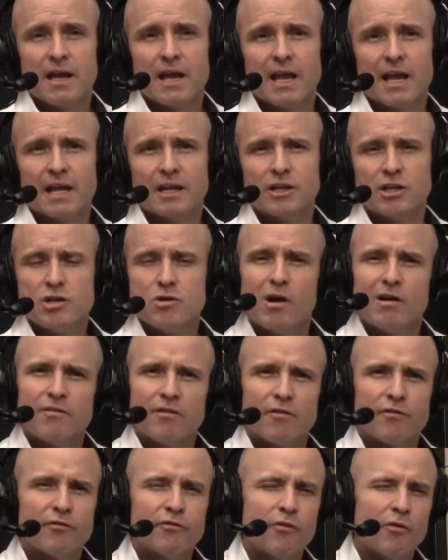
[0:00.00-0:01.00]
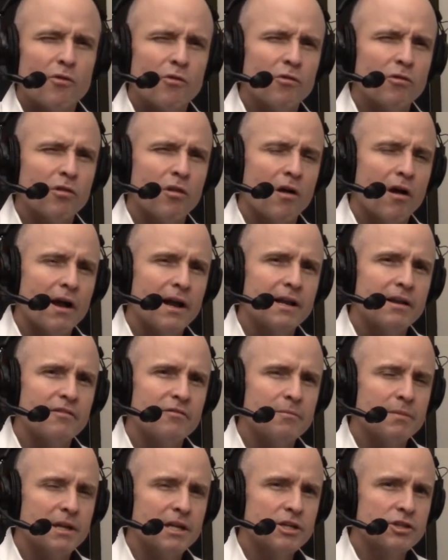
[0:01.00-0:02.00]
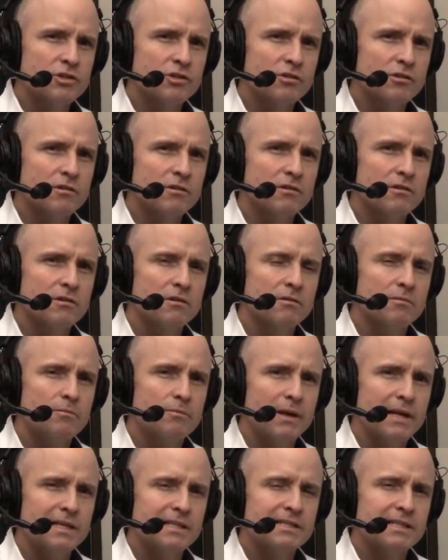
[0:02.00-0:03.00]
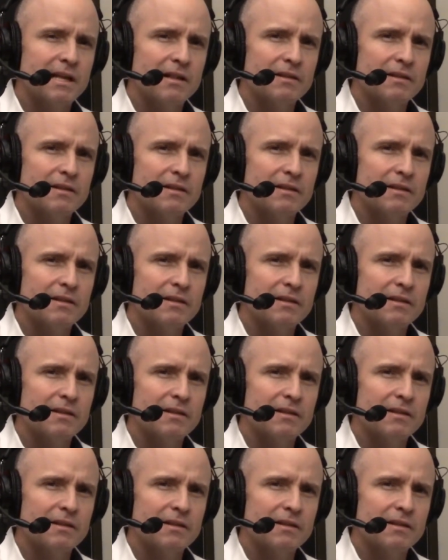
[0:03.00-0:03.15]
And do you have a full line of miniature-based